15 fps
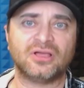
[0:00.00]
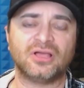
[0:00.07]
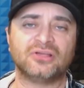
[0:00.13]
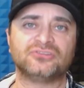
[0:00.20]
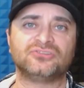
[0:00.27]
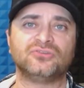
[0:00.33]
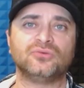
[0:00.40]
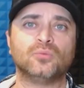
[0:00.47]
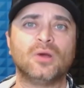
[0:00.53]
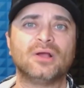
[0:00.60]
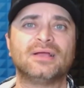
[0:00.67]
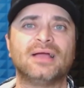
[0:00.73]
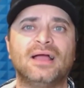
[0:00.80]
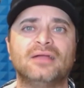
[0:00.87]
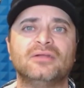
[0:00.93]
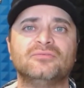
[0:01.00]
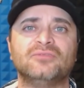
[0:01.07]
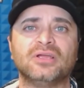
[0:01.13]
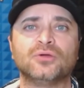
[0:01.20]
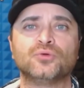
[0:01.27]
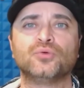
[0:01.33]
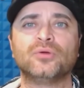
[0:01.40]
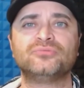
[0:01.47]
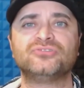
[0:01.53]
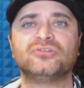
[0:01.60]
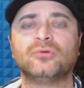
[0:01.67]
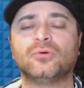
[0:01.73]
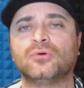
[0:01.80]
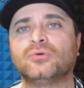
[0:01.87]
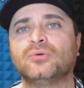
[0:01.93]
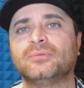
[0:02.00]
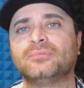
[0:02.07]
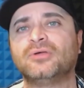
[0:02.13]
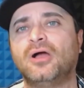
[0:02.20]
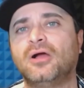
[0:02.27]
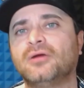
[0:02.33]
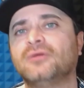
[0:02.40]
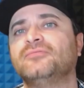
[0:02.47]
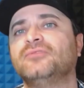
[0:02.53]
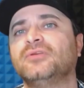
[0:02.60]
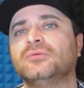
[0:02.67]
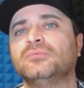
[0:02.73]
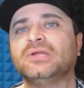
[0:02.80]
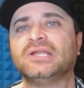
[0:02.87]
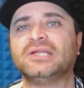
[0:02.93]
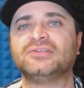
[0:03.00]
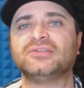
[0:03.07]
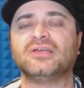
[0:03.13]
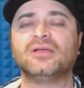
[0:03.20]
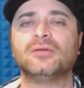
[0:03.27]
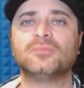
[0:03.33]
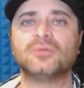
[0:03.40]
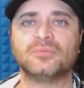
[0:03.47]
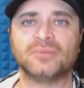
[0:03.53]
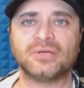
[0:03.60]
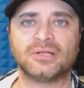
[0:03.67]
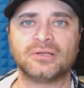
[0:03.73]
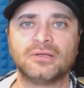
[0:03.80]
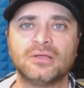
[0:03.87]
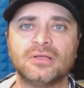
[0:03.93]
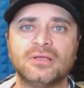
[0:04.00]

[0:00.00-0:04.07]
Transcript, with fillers: as to what kind of encryption or cryptography we need to implement